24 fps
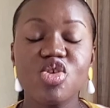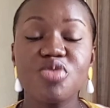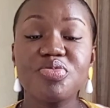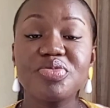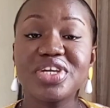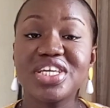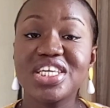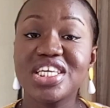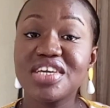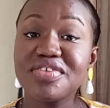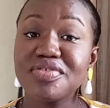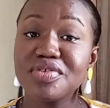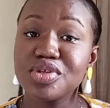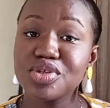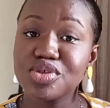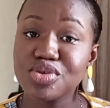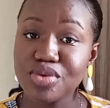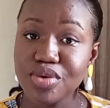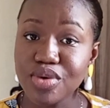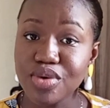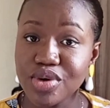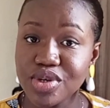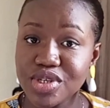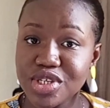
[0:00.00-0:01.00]
not been given
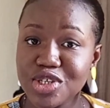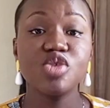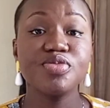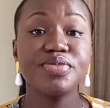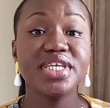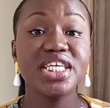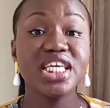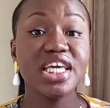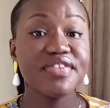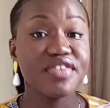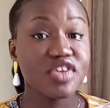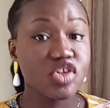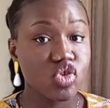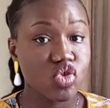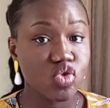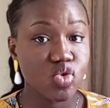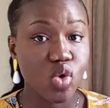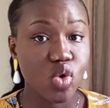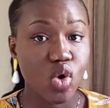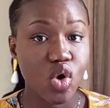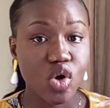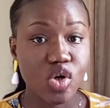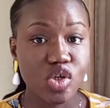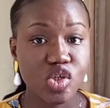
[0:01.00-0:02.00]
to us. It will be given
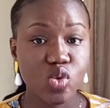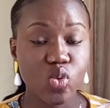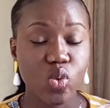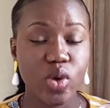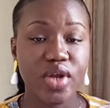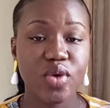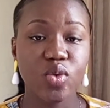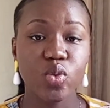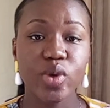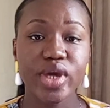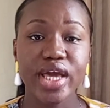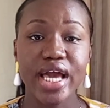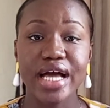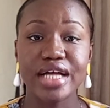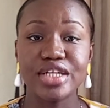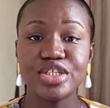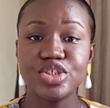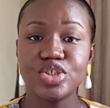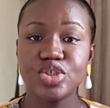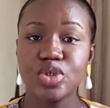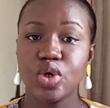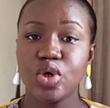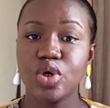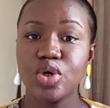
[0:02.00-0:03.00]
to us when we are
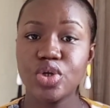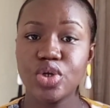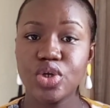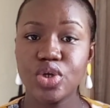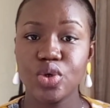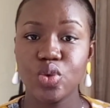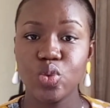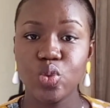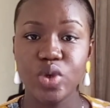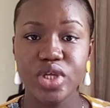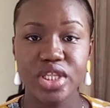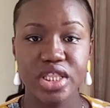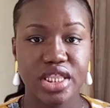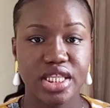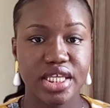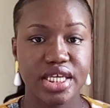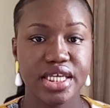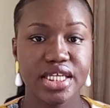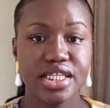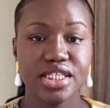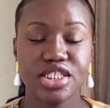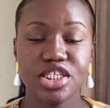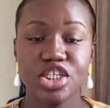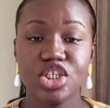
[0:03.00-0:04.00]
done with the
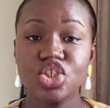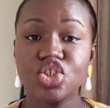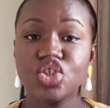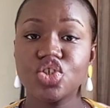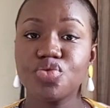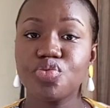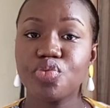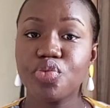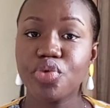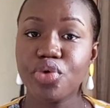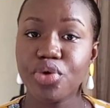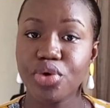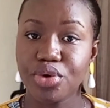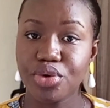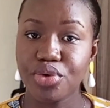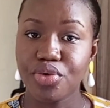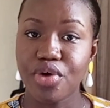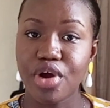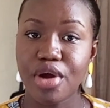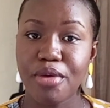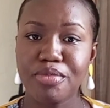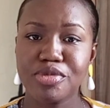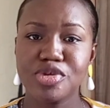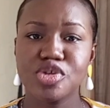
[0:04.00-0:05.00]
internship
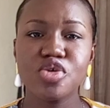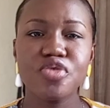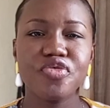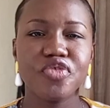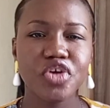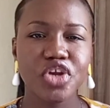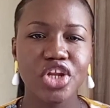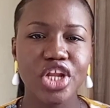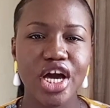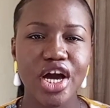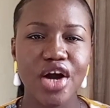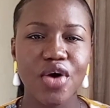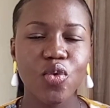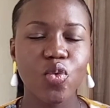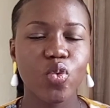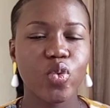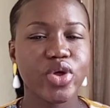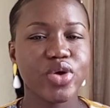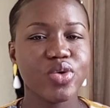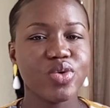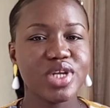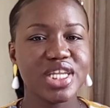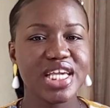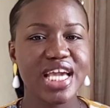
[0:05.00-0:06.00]
program. So for now,
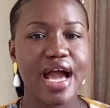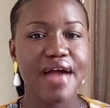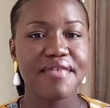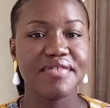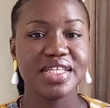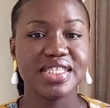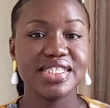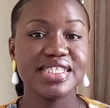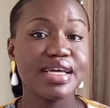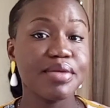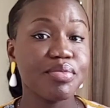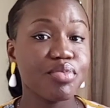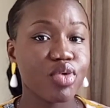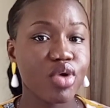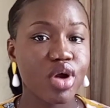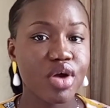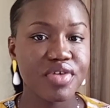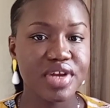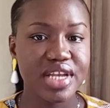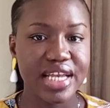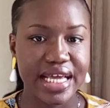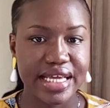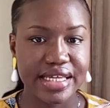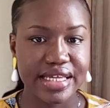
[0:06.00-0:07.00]
we only have a
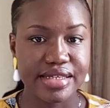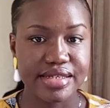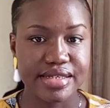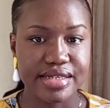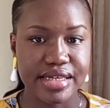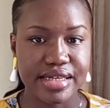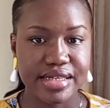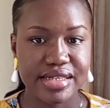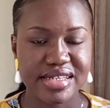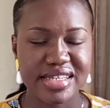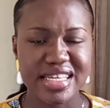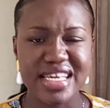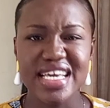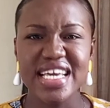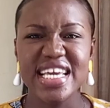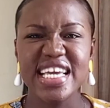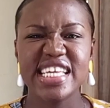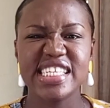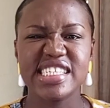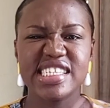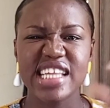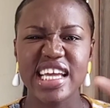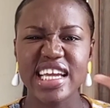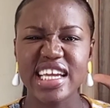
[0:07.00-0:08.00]
temporary license.
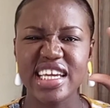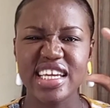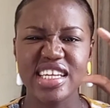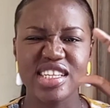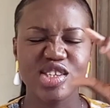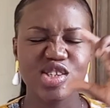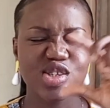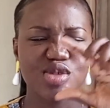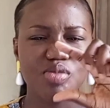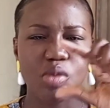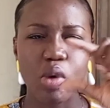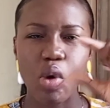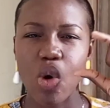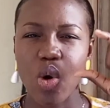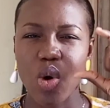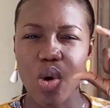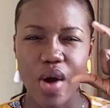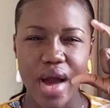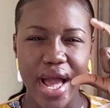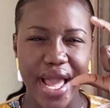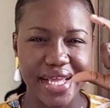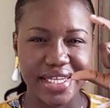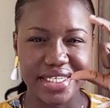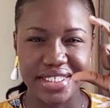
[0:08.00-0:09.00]
It's like a small
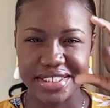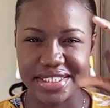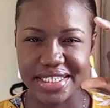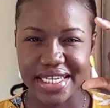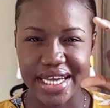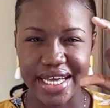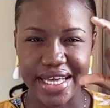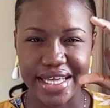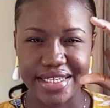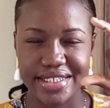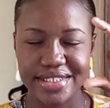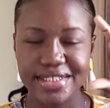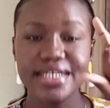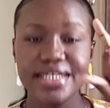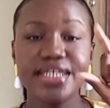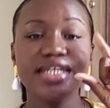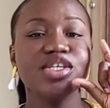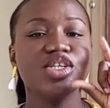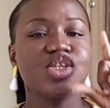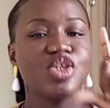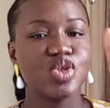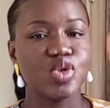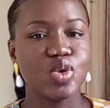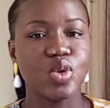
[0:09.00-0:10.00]
ID card.
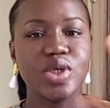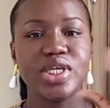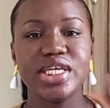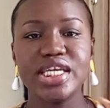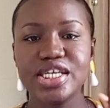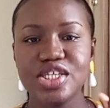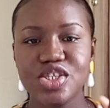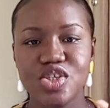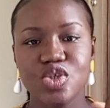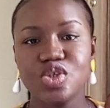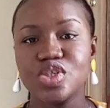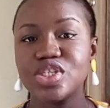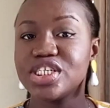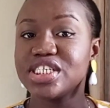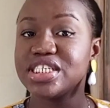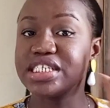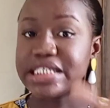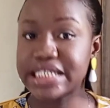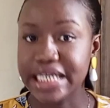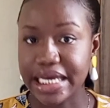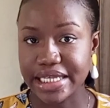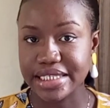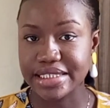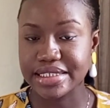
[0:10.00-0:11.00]
So yes, you need
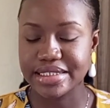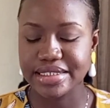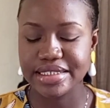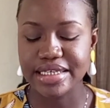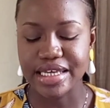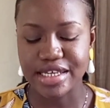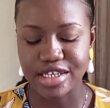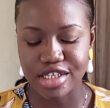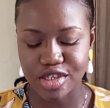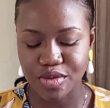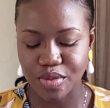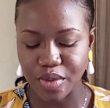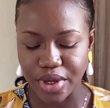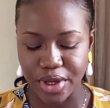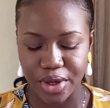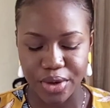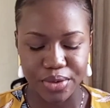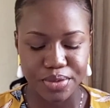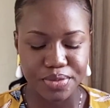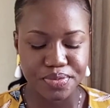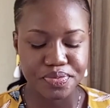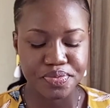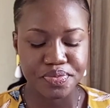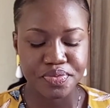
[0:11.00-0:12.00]
that as
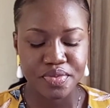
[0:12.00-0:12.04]
well.